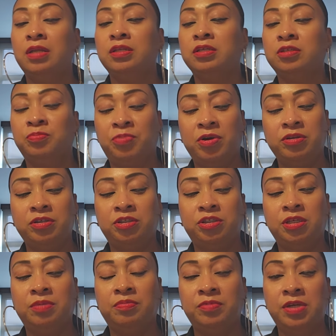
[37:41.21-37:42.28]
There's a
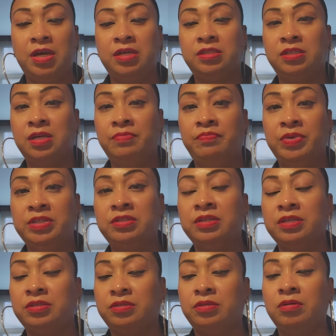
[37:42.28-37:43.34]
partnership. Yes, in
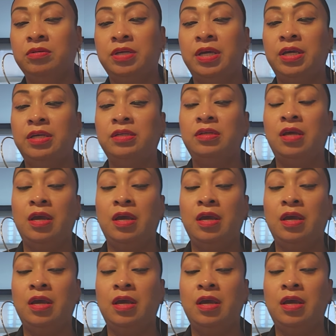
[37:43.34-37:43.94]
business. Okay.